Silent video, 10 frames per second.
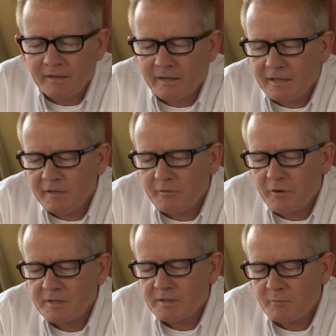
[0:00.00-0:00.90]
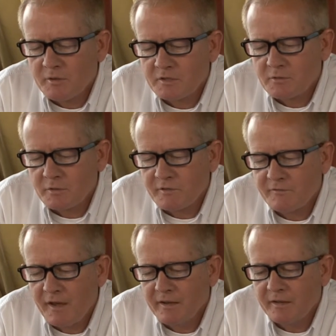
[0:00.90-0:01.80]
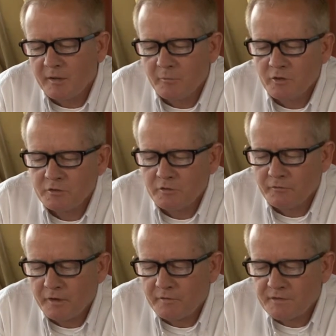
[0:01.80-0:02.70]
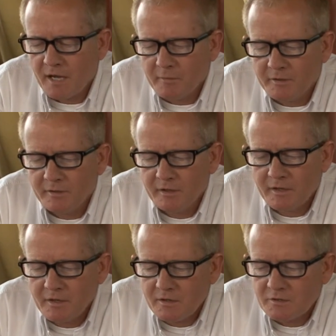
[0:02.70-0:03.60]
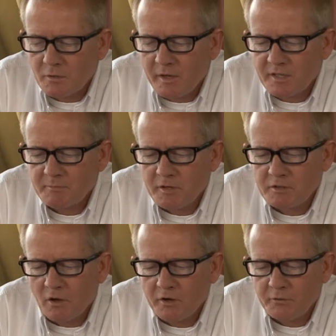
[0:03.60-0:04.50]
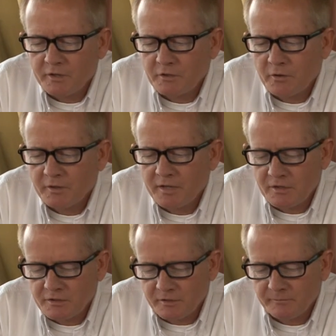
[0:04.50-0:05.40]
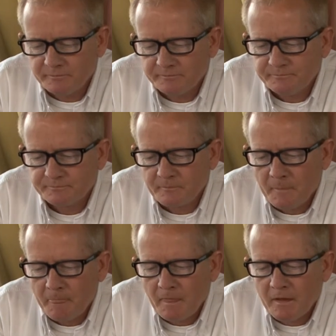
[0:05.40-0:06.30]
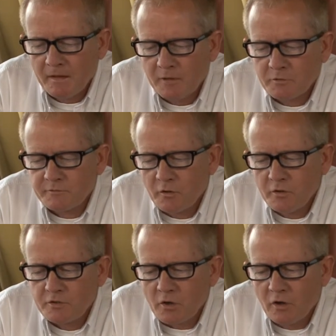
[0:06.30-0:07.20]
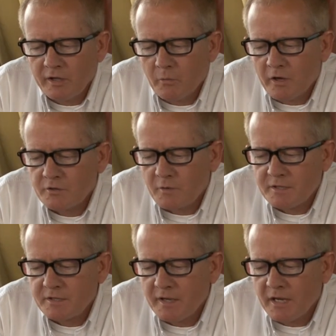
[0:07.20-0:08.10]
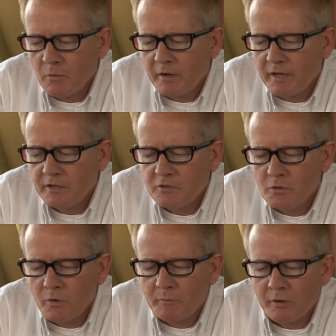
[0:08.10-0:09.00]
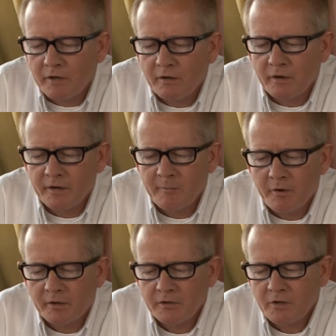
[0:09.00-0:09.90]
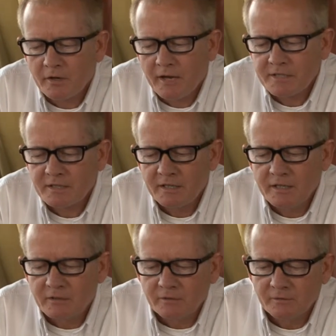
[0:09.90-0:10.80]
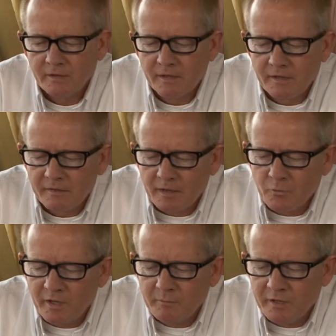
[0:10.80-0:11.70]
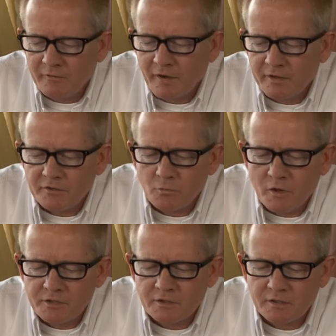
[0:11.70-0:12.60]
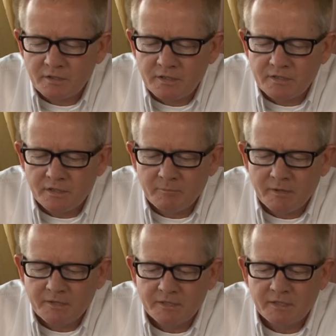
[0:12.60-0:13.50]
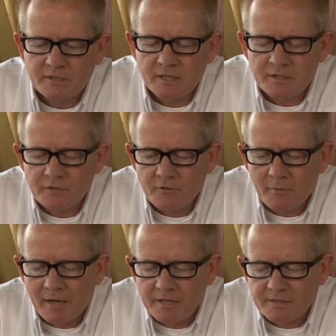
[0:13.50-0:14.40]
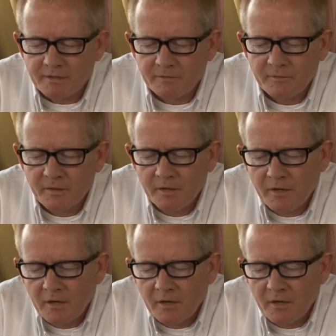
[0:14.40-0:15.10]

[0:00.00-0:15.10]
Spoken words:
Luckily for us, the princess was a fan and a personal friend of Simon, so we had a special entree to her attention. It was 4 years earlier when I was racing the 81-82 Whitbread on an American yacht Alaska Eagle that we had been invited to Washington, D.C. by the senior senator from Alaska.